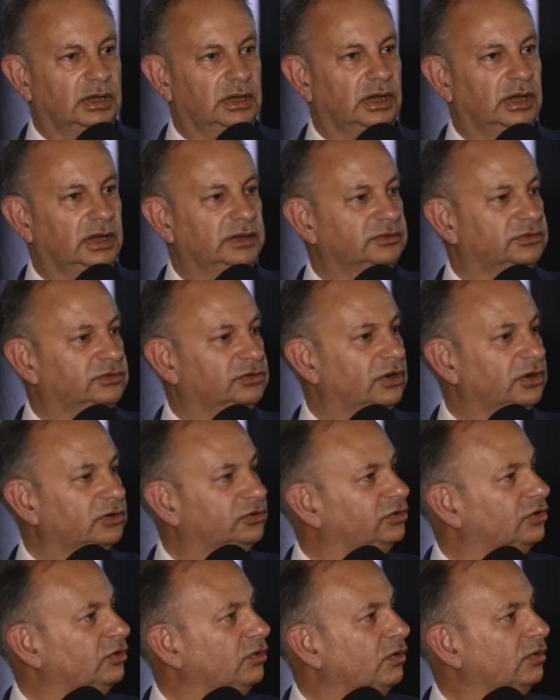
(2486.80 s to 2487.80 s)
And
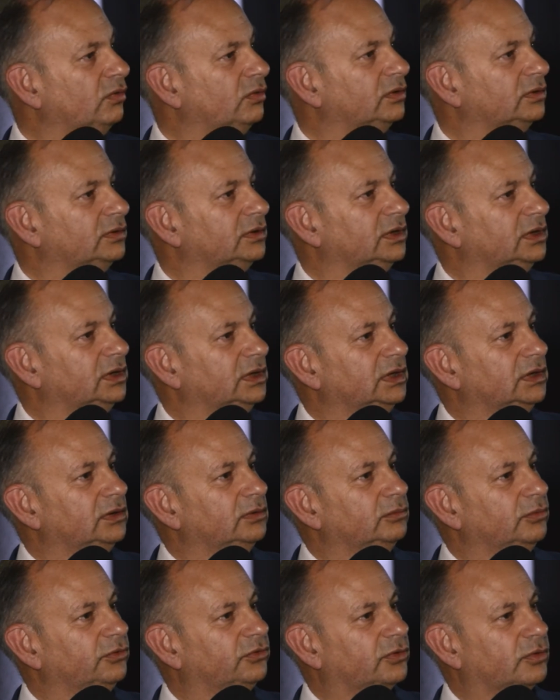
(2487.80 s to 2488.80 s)
Churchill
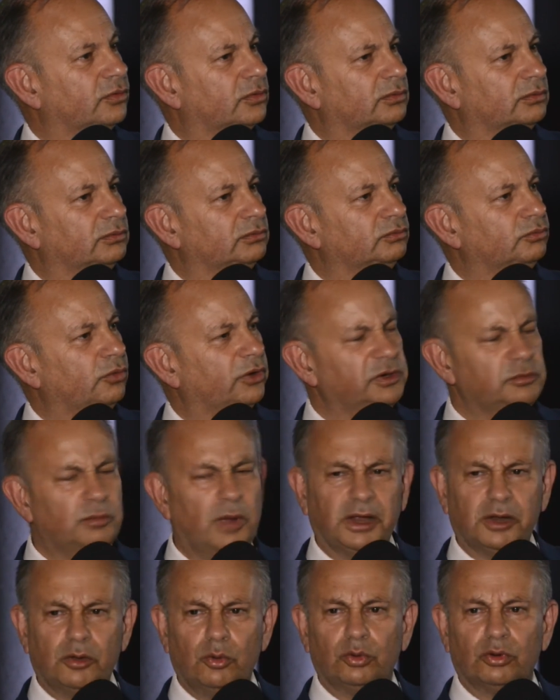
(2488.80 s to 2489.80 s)
was what you
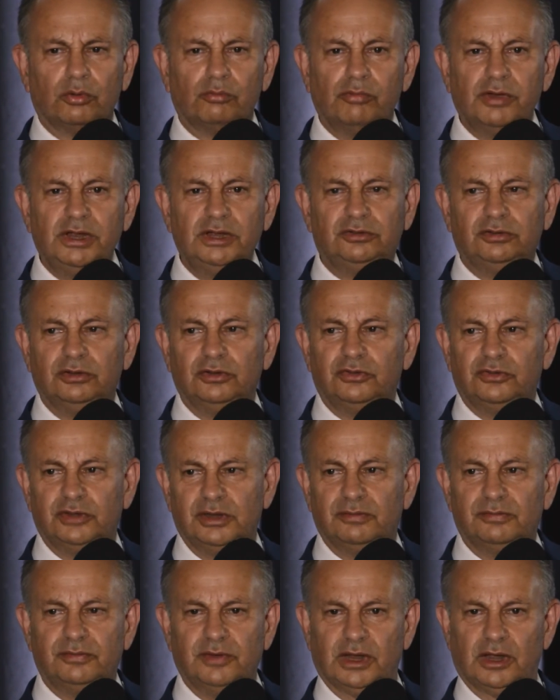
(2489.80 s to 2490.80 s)
might call a
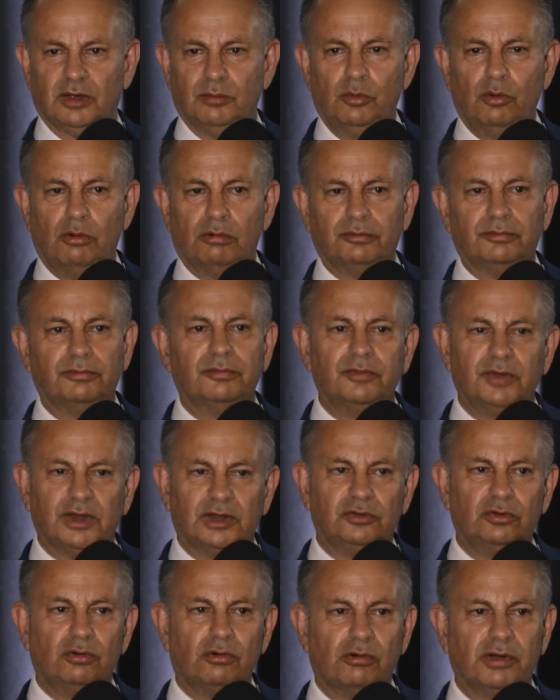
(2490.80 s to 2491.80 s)
regency figure, more of a
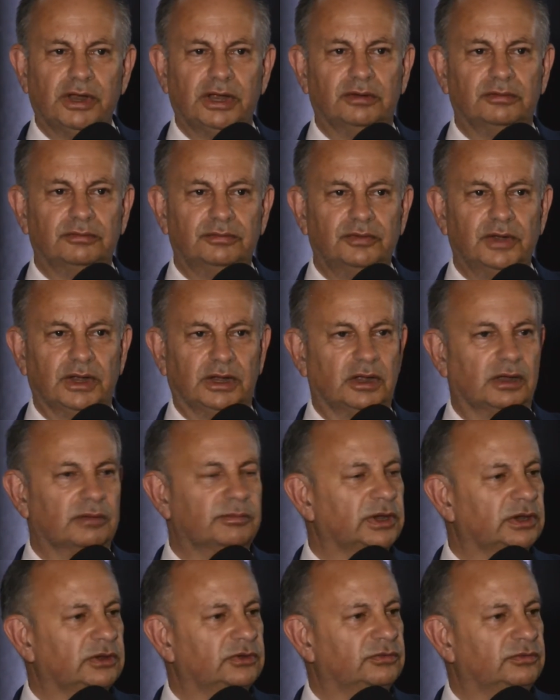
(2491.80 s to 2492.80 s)
Victorian figure,
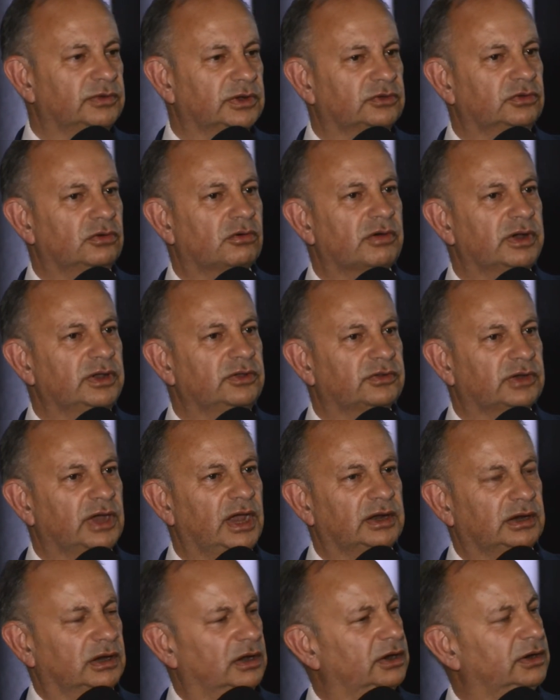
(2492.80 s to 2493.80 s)
because Victorians
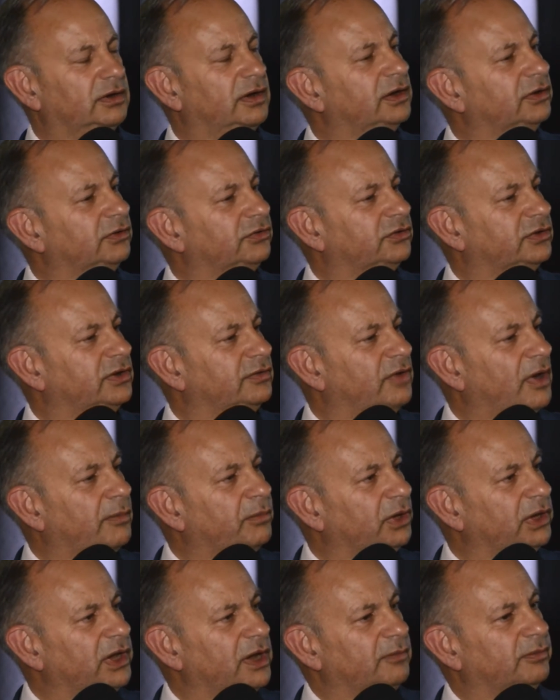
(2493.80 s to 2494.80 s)
kind of, kind of had a stiff
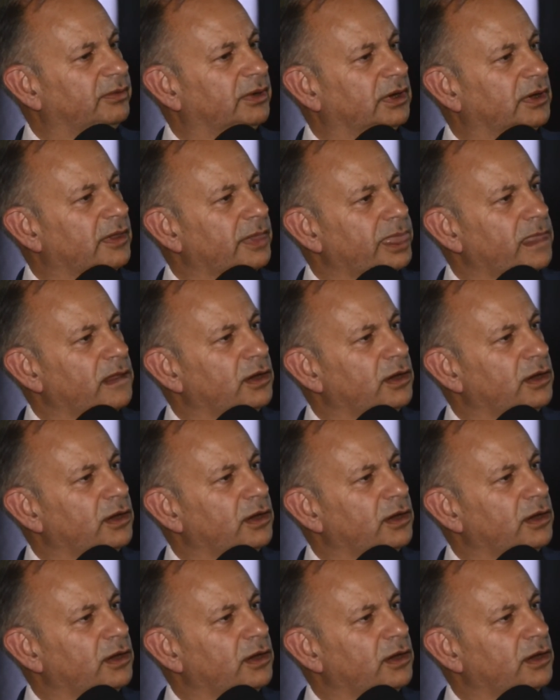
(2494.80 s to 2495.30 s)
upper lip